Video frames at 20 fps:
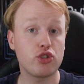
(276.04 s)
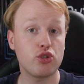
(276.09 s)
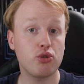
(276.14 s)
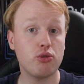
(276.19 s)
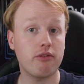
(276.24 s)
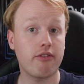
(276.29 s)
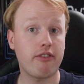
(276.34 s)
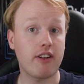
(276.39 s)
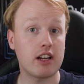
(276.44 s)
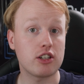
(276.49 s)

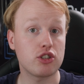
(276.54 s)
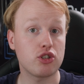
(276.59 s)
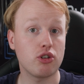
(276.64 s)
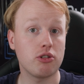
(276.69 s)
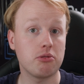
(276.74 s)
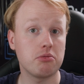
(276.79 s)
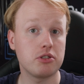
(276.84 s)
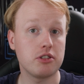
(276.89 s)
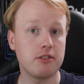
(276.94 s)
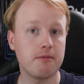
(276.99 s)
short flash
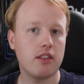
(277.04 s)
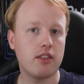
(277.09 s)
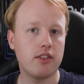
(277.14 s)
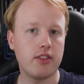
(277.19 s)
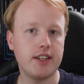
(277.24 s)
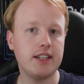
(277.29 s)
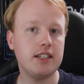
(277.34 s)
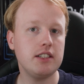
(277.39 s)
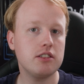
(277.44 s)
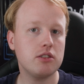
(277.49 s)
option.
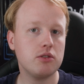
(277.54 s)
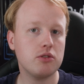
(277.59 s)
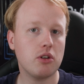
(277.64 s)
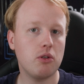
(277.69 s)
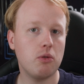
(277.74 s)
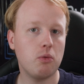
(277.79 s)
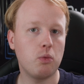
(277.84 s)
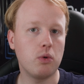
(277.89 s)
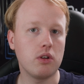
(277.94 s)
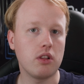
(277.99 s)
These
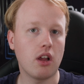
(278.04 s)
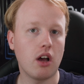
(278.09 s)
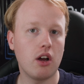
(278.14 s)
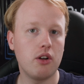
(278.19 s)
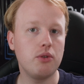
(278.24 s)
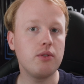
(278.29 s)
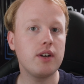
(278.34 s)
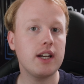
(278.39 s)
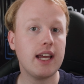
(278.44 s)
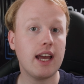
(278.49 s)
will
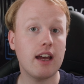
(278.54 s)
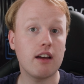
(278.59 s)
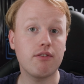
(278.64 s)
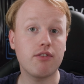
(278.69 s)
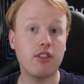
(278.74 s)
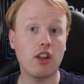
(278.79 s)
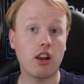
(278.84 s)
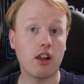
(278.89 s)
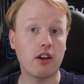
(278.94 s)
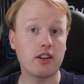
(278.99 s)
only have
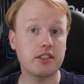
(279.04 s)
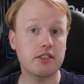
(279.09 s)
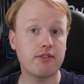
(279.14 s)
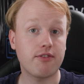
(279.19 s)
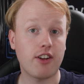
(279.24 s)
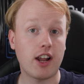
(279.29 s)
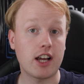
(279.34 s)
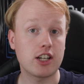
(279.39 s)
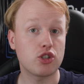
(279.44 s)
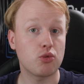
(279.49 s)
the light
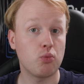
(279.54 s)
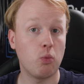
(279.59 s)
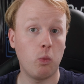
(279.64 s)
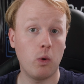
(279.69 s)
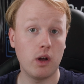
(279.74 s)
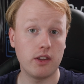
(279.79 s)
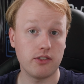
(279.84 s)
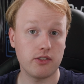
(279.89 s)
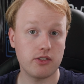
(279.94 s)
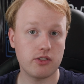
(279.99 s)
flash
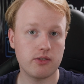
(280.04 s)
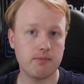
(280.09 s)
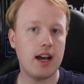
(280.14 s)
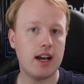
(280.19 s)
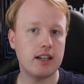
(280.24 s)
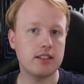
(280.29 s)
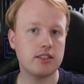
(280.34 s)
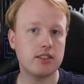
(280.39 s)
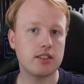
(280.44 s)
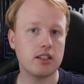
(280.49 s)
once.
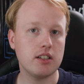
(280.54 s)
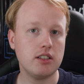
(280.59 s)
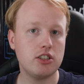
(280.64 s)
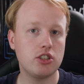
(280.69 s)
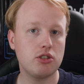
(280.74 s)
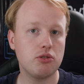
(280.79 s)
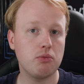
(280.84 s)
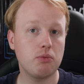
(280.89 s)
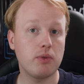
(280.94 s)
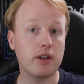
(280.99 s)
As
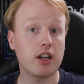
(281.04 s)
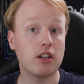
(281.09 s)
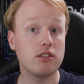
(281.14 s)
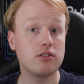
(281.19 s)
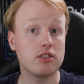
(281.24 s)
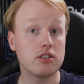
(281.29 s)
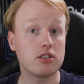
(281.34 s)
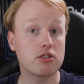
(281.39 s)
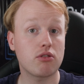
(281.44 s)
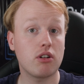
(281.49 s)
such, we're going
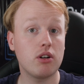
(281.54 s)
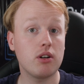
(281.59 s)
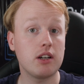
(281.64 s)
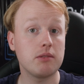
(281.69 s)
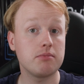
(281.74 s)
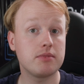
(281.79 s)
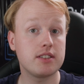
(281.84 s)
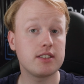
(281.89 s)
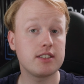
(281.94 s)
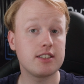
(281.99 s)
to scroll
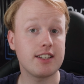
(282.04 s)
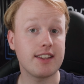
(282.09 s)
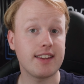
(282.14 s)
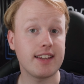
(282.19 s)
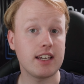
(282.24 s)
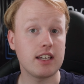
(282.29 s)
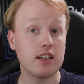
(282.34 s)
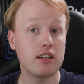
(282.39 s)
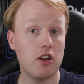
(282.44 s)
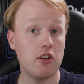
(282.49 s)
up to
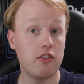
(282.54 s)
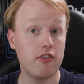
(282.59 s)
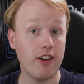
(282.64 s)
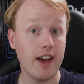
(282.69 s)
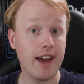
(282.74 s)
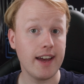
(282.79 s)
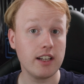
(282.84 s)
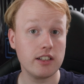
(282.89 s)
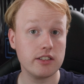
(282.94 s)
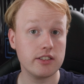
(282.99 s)
the
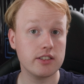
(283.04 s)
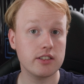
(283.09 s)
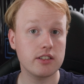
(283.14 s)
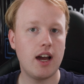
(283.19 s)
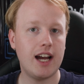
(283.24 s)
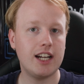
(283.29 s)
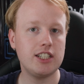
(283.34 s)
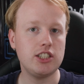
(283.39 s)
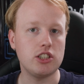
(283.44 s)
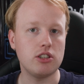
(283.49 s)
effects
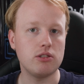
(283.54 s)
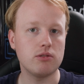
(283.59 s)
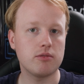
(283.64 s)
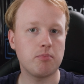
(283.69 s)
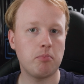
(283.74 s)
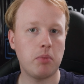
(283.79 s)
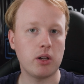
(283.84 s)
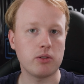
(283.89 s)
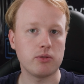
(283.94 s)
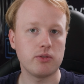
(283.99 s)
and use
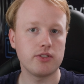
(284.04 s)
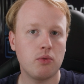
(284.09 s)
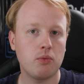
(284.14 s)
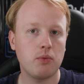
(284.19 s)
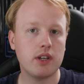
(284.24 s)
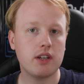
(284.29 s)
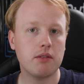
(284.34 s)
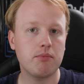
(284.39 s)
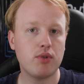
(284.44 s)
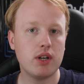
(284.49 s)
pulse. We can